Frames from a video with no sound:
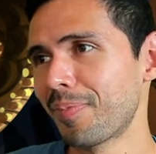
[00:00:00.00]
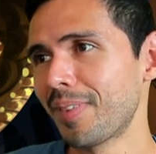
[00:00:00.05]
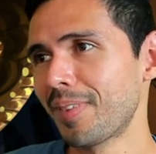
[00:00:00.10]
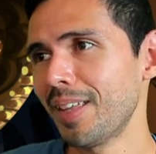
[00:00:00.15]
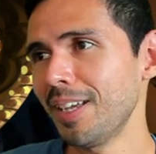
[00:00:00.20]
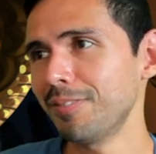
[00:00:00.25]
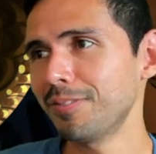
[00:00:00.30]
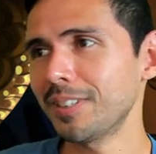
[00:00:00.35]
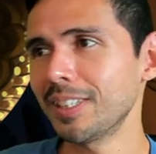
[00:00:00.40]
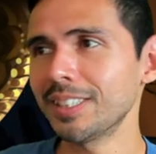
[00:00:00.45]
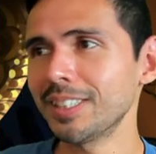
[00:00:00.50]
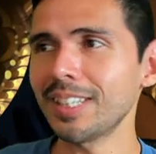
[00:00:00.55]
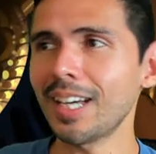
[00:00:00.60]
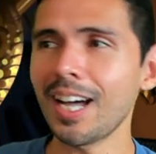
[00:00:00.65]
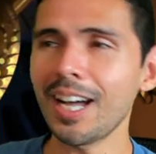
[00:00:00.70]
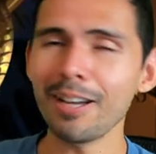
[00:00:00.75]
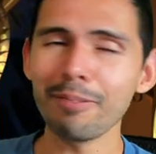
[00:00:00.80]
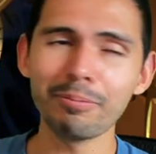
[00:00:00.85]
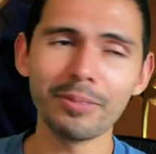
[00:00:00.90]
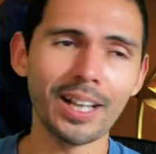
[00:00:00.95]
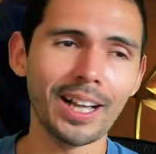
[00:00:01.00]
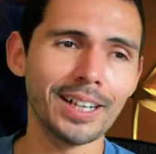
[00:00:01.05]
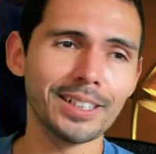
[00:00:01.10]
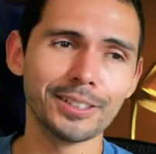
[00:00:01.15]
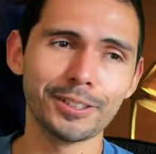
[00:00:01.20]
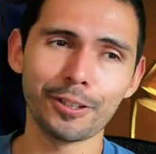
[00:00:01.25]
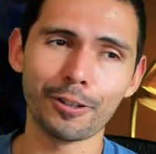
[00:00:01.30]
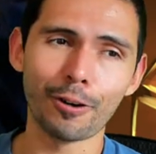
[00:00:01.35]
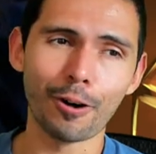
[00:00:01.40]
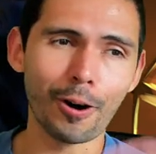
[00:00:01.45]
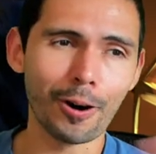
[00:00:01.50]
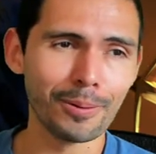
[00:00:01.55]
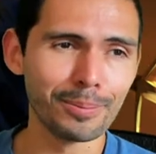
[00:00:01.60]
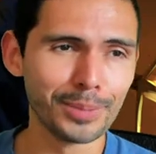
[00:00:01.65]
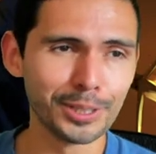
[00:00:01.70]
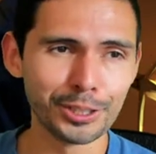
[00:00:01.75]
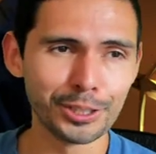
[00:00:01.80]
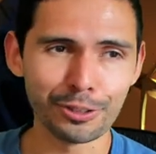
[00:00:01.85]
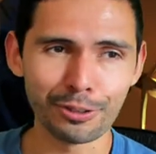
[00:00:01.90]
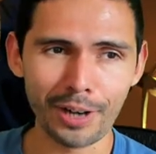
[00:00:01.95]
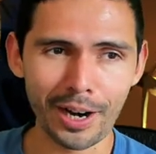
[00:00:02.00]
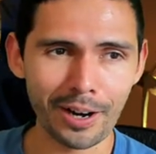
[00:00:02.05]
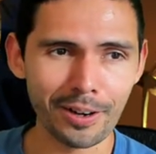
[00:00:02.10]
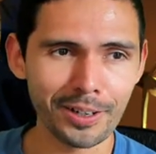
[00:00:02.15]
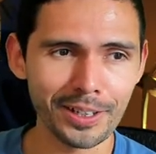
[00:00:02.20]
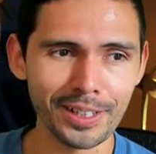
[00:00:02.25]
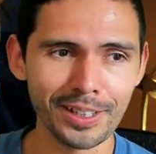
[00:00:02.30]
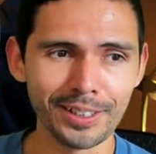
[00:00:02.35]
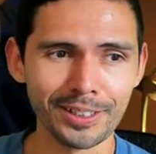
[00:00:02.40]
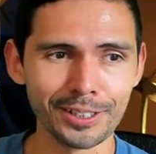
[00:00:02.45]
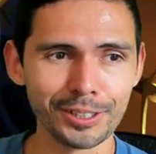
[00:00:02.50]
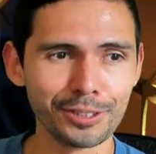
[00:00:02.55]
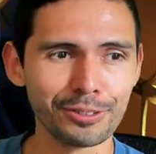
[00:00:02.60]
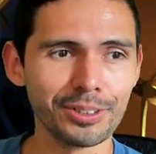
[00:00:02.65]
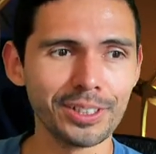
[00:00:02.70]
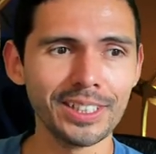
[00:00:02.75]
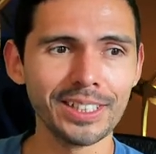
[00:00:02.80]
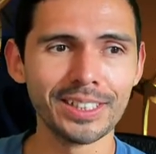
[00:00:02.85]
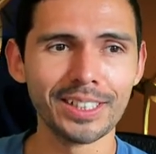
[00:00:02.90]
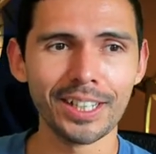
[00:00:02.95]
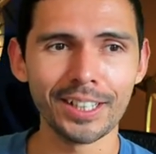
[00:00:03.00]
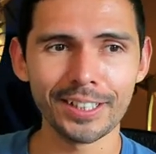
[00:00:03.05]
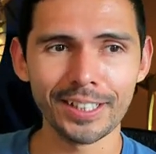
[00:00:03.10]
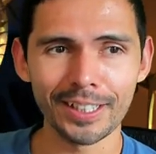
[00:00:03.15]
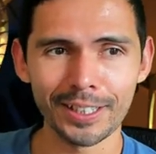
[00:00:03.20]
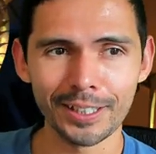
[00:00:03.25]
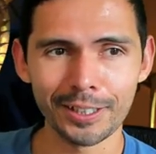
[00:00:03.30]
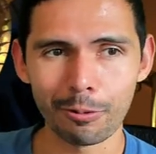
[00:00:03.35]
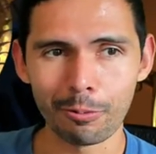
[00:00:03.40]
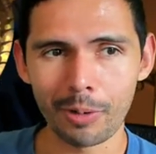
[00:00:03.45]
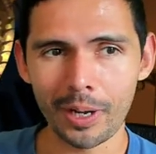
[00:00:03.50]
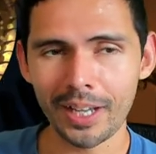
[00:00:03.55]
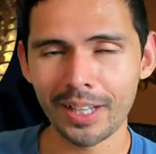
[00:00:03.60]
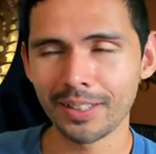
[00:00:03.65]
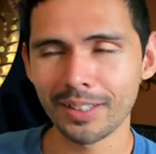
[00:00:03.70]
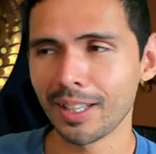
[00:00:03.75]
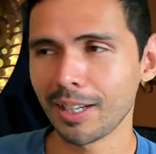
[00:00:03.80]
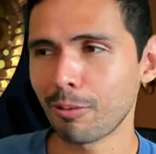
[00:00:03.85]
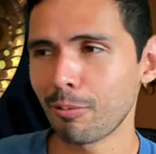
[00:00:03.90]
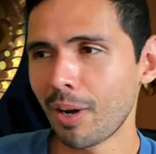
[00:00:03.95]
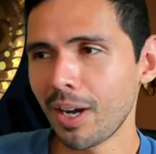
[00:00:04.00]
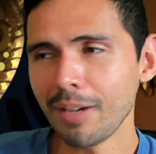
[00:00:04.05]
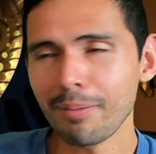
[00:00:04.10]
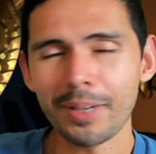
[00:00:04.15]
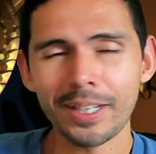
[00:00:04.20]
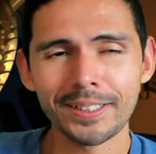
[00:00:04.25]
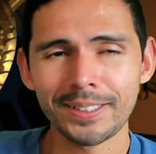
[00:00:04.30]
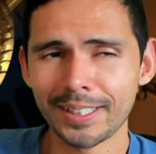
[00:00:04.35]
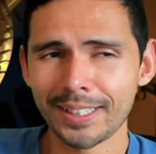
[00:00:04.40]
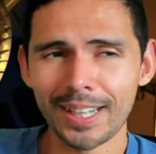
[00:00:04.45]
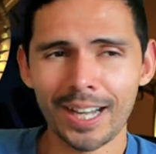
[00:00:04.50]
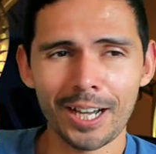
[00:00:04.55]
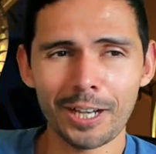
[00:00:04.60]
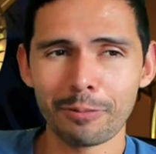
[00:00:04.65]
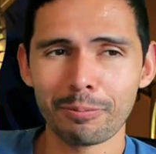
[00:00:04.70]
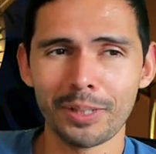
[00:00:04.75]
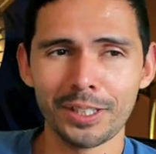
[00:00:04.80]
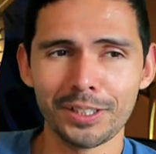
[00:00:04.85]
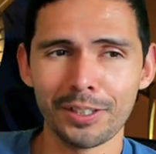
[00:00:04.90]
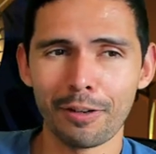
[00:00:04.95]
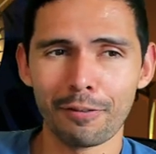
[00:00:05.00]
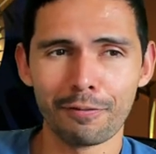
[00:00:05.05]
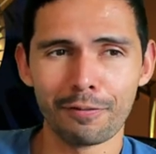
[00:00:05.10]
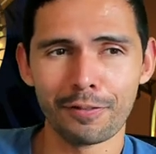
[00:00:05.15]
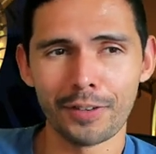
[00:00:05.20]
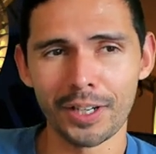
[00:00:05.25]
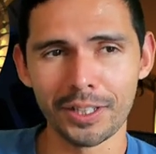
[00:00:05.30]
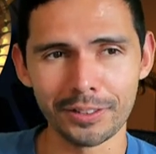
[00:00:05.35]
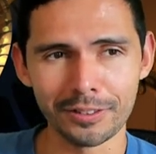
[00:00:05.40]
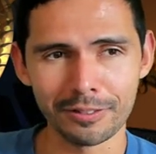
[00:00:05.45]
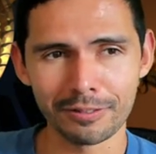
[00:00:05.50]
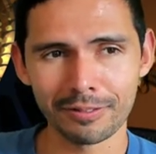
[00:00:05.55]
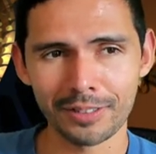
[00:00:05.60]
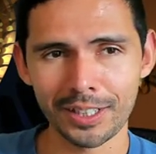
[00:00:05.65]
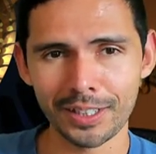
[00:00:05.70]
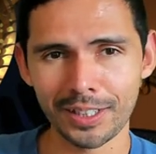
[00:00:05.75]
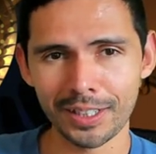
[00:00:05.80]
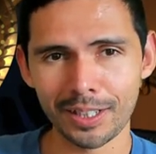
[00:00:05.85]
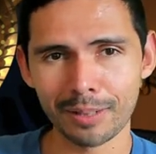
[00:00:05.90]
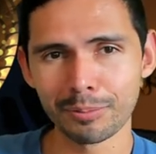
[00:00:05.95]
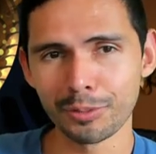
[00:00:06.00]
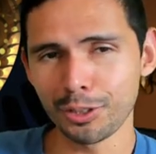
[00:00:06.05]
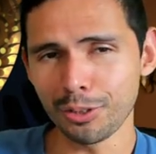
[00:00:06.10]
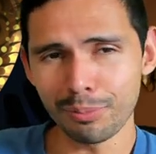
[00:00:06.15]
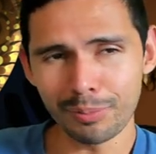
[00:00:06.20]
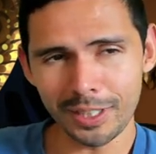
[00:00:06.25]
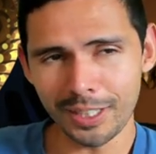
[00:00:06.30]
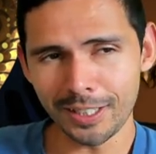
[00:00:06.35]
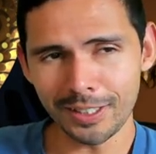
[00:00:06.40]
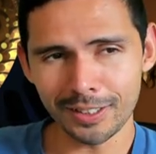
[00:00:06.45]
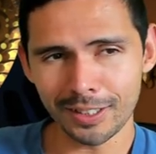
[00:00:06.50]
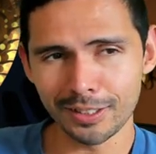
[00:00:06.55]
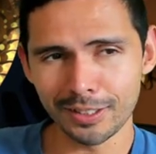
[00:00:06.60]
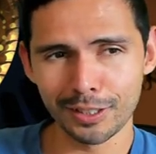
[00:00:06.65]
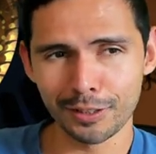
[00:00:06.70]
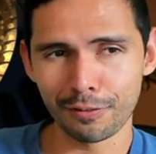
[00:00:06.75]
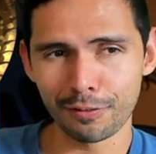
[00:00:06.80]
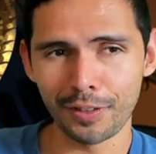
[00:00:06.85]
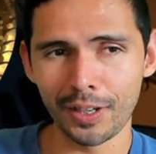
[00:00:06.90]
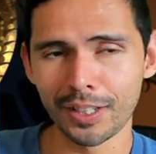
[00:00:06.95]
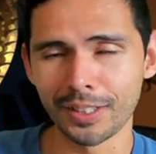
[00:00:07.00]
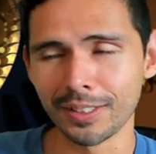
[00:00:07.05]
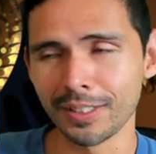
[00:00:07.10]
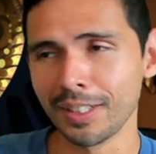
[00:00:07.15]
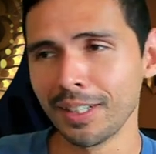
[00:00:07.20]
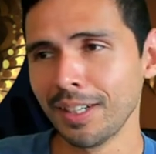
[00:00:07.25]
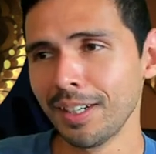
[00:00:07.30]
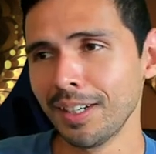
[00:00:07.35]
if the timelines are arbitrary and there's really nothing in the way, like why am I denying myself fun, right? Like I'm zooming in because it's fun.